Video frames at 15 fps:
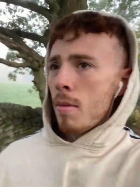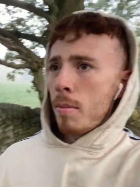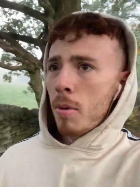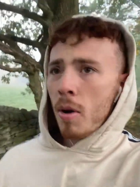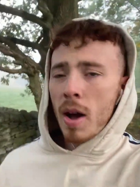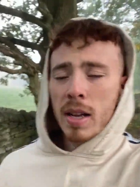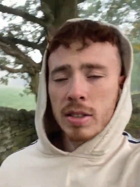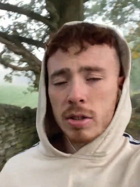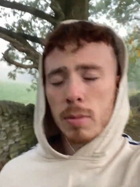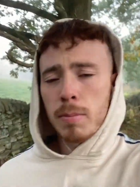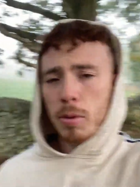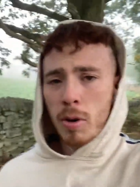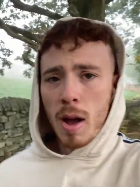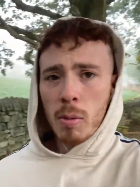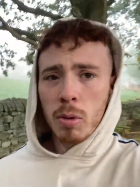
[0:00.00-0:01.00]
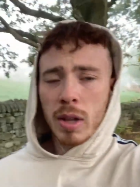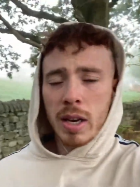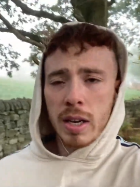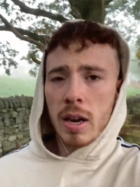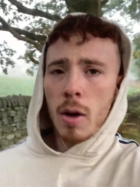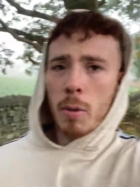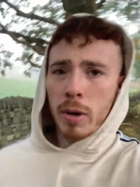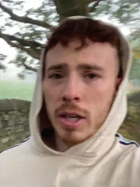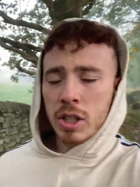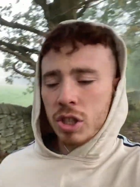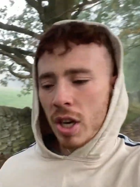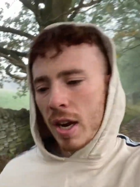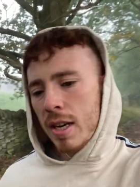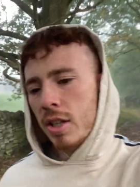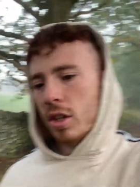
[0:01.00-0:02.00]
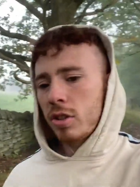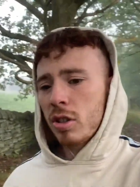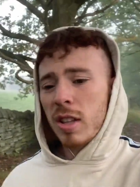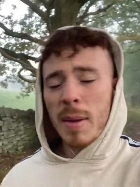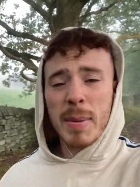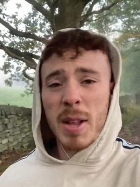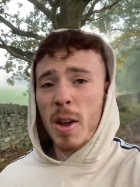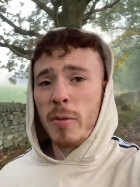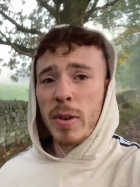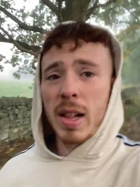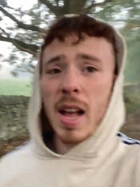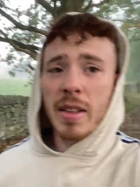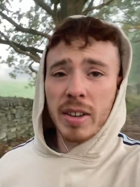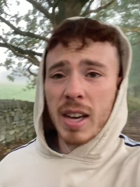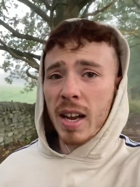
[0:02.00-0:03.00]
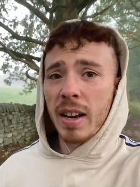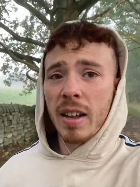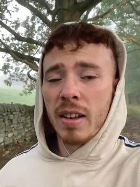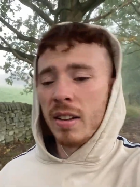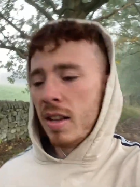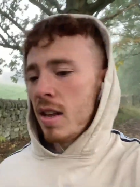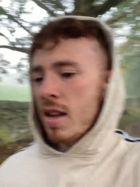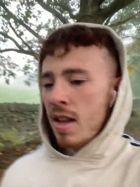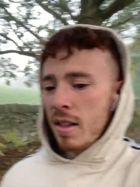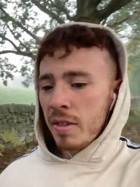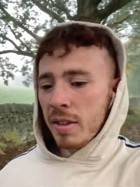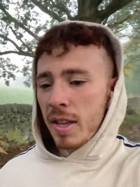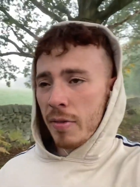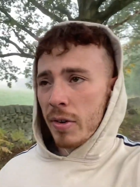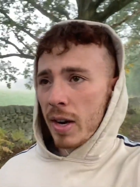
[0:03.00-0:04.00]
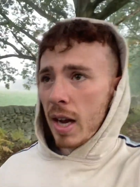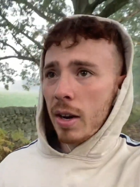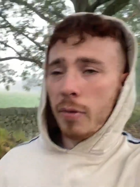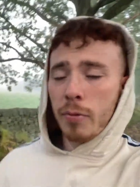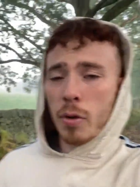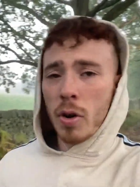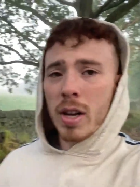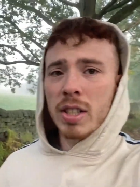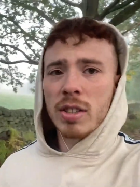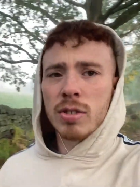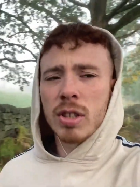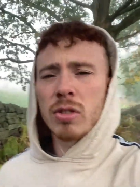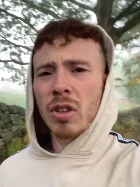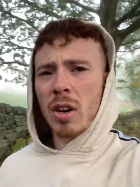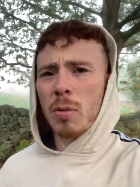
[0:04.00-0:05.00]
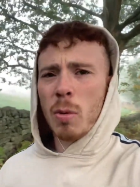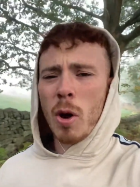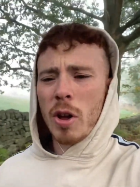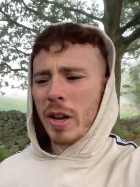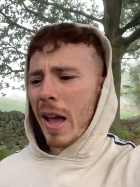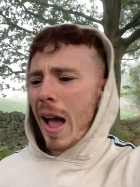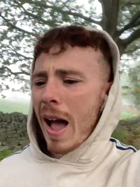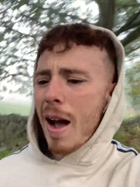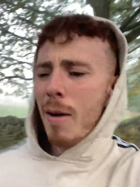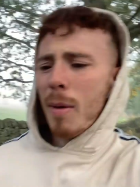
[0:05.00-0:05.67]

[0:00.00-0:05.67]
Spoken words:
But at some point I will let you know when it's changed, and just let me know if you like the kind of the different kind of footage. I'm still trying to work it out.